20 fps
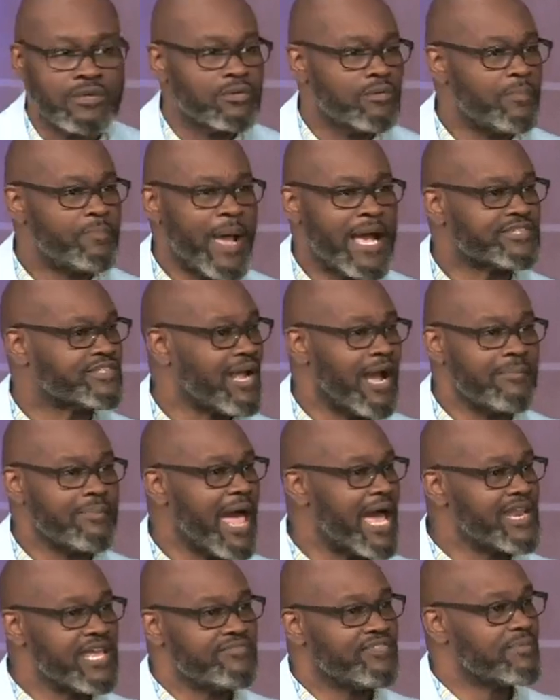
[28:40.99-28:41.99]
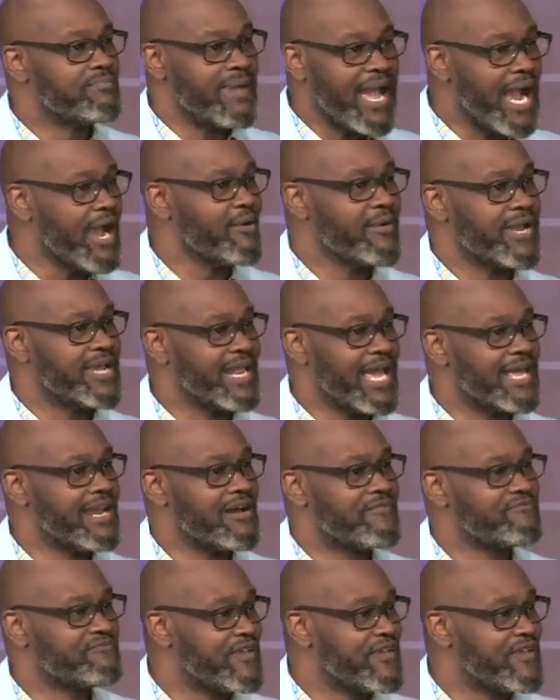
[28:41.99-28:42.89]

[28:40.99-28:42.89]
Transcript: Well, Pastor, I'm not even married and I'm